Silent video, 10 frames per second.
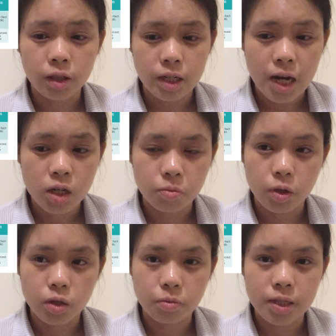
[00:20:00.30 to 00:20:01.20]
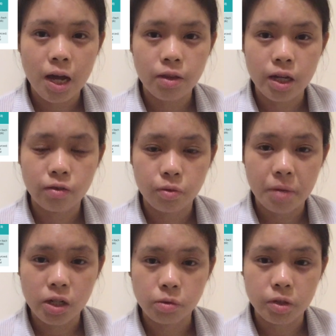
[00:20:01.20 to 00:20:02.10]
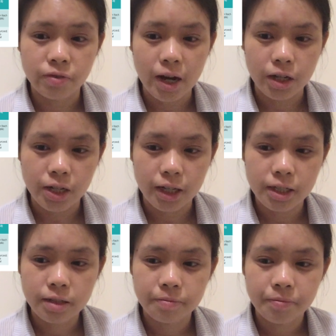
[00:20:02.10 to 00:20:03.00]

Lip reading: the dashboards was how the information was fact-checked.